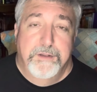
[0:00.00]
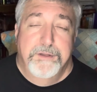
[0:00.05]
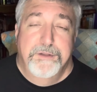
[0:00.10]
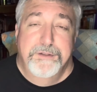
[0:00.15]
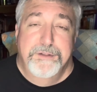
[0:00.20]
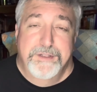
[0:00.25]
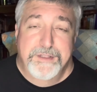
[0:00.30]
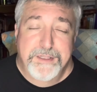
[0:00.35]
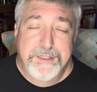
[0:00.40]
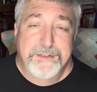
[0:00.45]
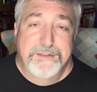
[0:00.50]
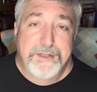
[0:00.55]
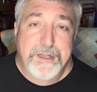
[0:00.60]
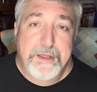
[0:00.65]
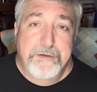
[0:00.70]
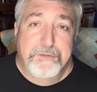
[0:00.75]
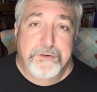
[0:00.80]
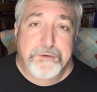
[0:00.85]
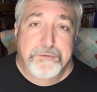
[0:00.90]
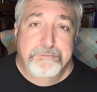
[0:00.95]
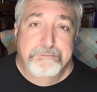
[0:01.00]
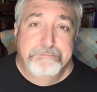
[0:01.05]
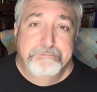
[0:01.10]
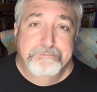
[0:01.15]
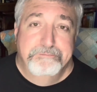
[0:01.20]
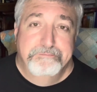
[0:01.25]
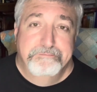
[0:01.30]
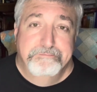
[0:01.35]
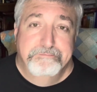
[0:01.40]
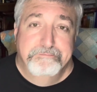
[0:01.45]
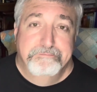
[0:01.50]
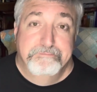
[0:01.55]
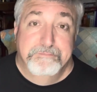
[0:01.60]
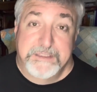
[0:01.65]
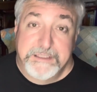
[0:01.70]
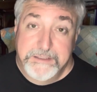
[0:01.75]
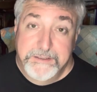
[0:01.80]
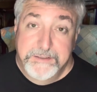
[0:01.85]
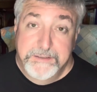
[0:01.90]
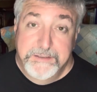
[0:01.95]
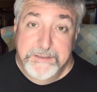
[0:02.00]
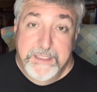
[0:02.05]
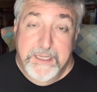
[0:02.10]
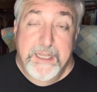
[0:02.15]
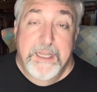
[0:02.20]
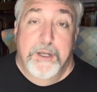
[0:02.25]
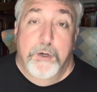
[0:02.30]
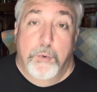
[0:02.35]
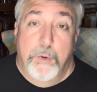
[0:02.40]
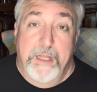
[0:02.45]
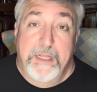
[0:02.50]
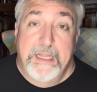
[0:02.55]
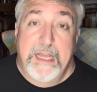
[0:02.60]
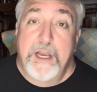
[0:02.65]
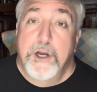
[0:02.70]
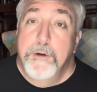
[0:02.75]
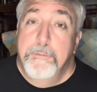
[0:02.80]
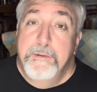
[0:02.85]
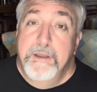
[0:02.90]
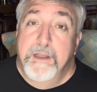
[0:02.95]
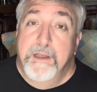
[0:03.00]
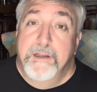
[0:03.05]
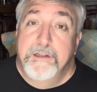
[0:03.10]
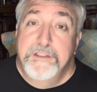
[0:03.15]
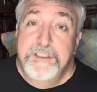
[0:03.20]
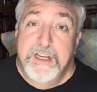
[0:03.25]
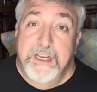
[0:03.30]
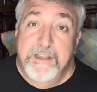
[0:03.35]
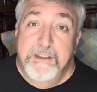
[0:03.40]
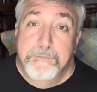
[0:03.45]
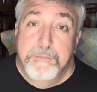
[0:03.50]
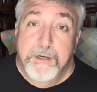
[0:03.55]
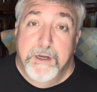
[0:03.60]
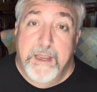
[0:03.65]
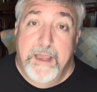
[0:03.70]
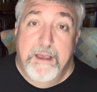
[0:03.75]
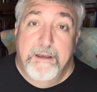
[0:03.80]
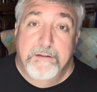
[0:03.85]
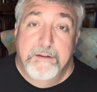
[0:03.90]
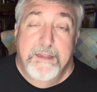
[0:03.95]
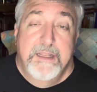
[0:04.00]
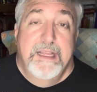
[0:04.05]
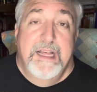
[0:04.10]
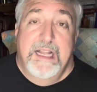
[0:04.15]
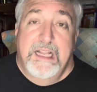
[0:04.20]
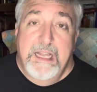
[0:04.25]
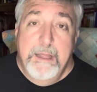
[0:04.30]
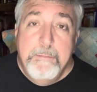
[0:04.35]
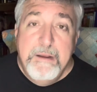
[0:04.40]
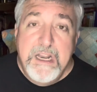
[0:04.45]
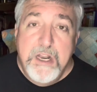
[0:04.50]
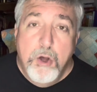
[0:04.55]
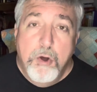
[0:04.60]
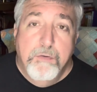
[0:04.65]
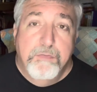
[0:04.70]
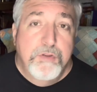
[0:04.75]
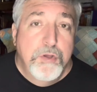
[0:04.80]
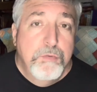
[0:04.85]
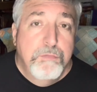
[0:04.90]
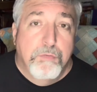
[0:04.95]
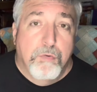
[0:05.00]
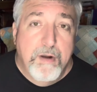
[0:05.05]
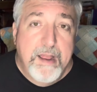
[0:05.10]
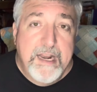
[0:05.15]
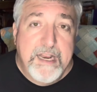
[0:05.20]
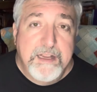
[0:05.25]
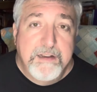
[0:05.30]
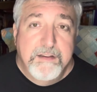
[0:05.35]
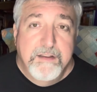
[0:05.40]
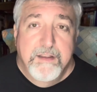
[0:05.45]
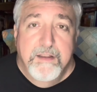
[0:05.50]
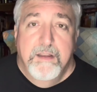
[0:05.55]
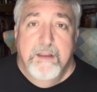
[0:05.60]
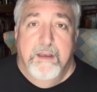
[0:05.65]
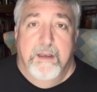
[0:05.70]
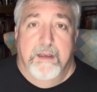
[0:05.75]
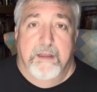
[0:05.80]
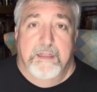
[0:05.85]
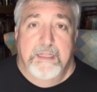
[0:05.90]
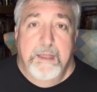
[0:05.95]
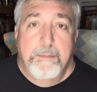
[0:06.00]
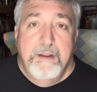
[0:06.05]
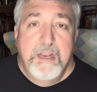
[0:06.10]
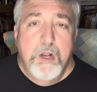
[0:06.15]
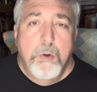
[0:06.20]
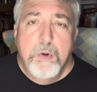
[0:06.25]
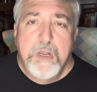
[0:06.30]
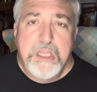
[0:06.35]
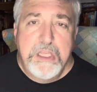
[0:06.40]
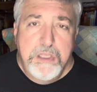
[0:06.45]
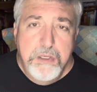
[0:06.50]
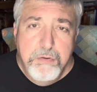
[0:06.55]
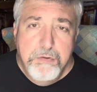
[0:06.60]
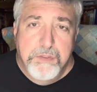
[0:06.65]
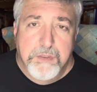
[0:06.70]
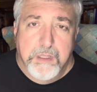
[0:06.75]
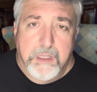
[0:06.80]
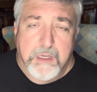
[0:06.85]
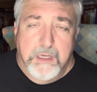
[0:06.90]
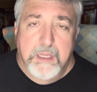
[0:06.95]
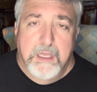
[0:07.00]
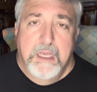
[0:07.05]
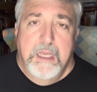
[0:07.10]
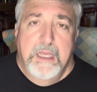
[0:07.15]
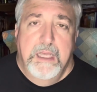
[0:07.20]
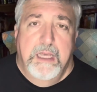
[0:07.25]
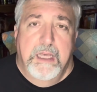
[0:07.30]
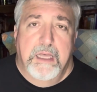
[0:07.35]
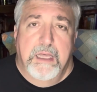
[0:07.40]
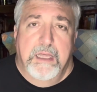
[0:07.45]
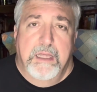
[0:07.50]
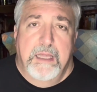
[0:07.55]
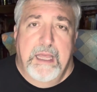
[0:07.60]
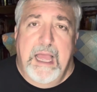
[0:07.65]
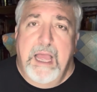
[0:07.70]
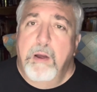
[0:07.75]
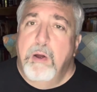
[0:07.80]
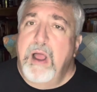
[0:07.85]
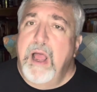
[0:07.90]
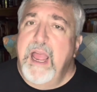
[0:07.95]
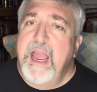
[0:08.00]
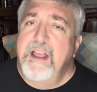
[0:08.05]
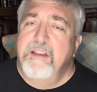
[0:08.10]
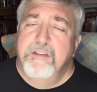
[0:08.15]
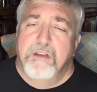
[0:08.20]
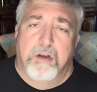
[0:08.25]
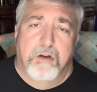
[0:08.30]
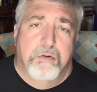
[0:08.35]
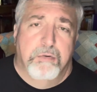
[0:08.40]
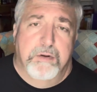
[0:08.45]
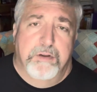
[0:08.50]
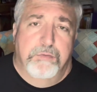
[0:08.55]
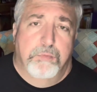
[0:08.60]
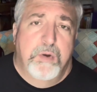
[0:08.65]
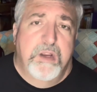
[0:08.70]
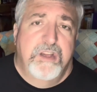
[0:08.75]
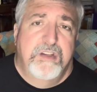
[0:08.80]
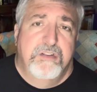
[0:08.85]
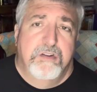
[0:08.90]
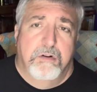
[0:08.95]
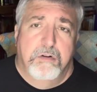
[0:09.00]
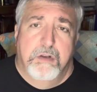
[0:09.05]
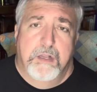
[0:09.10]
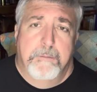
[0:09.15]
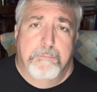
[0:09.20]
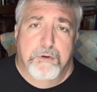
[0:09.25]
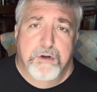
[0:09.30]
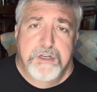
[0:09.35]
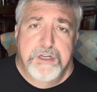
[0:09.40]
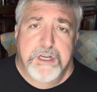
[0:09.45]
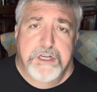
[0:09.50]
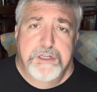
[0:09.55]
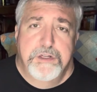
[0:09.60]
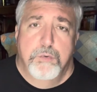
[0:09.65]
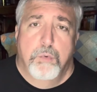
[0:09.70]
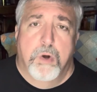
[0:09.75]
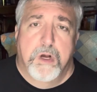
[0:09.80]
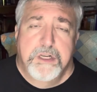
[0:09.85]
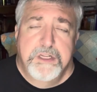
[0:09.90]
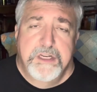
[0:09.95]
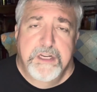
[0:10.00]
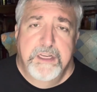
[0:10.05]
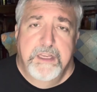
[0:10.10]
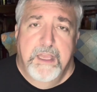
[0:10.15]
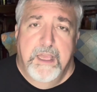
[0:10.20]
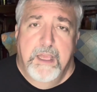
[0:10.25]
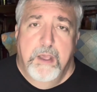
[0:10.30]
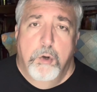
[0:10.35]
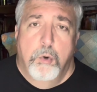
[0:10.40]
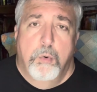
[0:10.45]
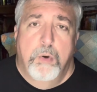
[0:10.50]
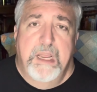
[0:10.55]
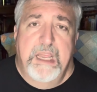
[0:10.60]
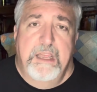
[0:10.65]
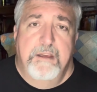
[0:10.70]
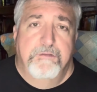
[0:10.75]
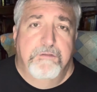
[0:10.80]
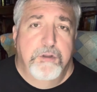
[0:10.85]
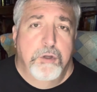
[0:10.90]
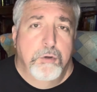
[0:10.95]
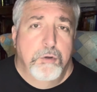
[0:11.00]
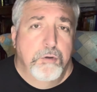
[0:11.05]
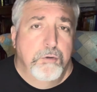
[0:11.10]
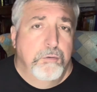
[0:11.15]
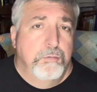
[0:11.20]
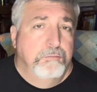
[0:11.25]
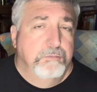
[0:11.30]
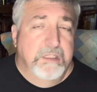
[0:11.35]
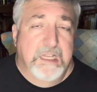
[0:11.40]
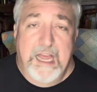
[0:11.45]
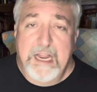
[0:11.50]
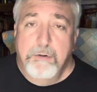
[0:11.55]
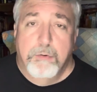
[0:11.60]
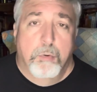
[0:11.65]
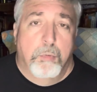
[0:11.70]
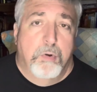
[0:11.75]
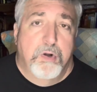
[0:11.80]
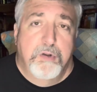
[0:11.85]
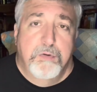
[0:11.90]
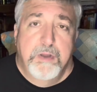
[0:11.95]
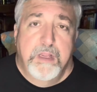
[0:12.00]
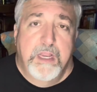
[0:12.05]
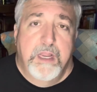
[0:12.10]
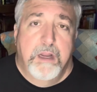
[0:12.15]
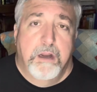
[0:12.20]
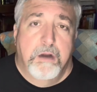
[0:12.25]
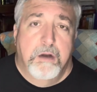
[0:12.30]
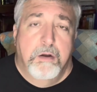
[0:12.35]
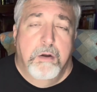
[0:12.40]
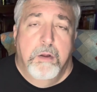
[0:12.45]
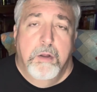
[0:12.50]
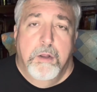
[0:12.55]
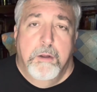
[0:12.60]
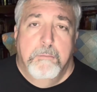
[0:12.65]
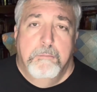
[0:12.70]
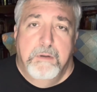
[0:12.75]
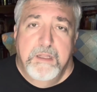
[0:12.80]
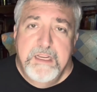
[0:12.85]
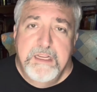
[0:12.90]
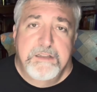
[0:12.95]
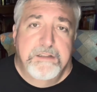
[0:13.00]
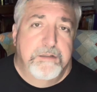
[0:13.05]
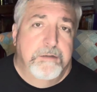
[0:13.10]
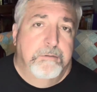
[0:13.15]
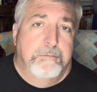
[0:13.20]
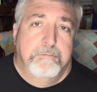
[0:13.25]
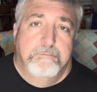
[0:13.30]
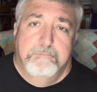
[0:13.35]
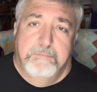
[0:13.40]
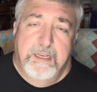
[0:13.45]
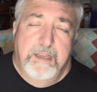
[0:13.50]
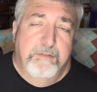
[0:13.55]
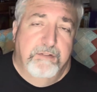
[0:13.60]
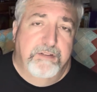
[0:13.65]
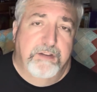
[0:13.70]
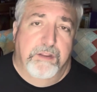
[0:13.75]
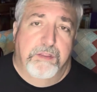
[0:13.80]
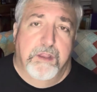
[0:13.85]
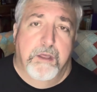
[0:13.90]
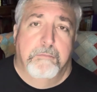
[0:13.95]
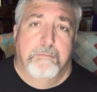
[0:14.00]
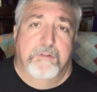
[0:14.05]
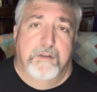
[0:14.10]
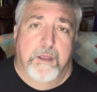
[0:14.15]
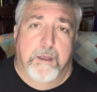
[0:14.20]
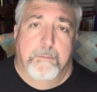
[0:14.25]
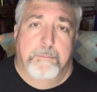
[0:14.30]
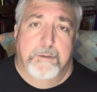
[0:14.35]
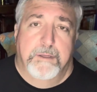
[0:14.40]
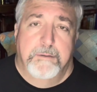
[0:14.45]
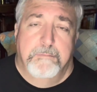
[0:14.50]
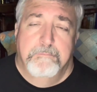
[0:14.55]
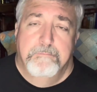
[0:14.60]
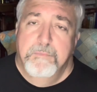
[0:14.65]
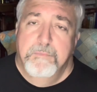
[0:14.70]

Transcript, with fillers: to this level. Well, I hope you check the book out. Let me know if you've read it. Uh, let me know what you think. Uh, as always, we certainly appreciate you watching. If you like what we're doing here, please give us a thumbs up and